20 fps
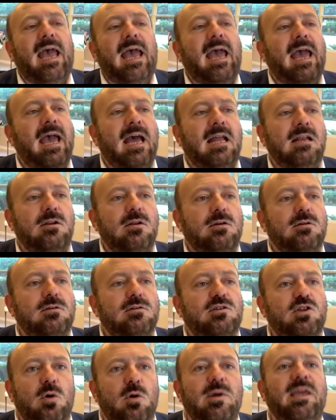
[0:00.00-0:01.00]
And
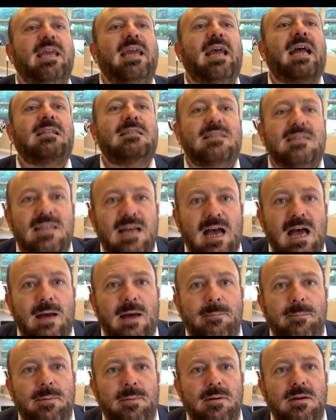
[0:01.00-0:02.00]
so he ended
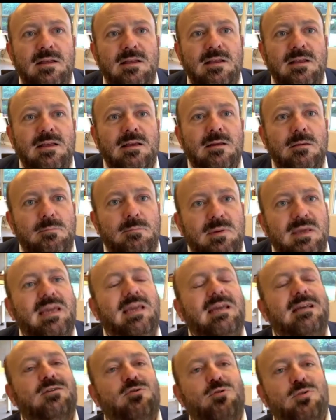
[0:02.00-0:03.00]
up
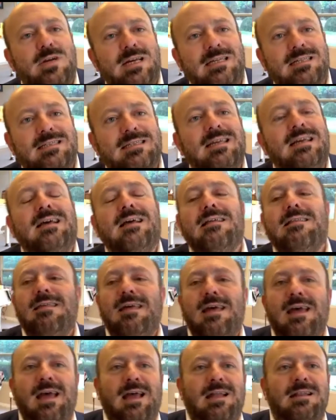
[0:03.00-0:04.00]
being Chris.
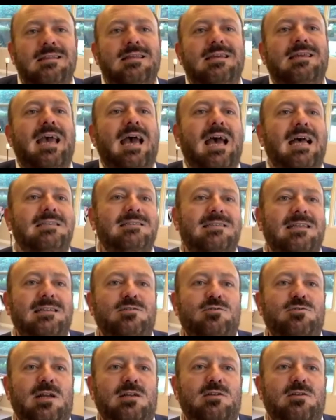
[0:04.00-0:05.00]
Then the
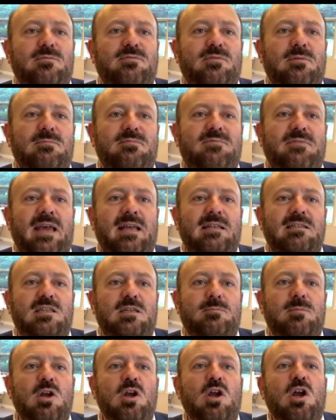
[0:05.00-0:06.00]
casting director from
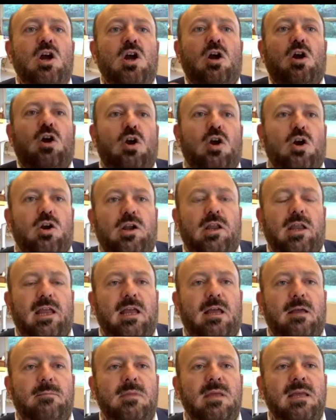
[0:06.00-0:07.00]
Phantom heard
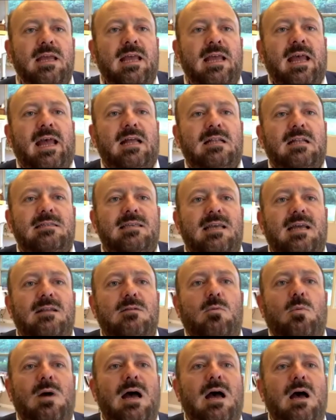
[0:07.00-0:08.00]
him and
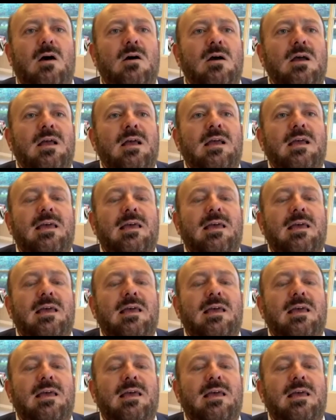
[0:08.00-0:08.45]
said, wow,